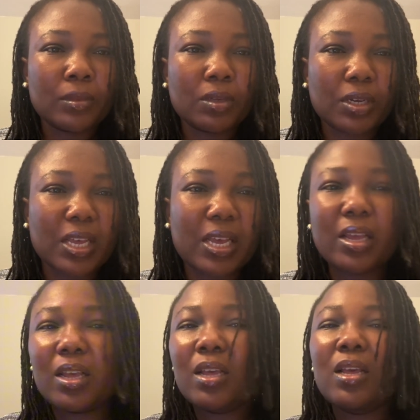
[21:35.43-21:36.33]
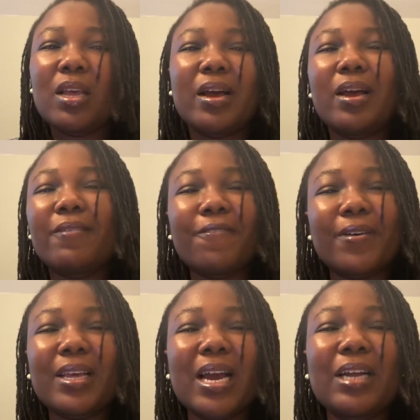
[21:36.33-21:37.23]
Okay, and for
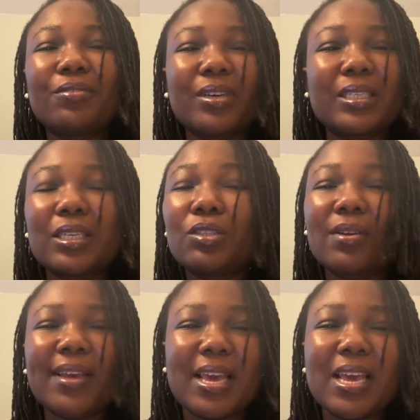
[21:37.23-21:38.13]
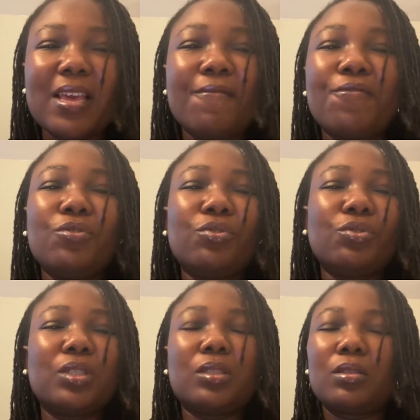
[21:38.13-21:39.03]
the address, it's okay if you don't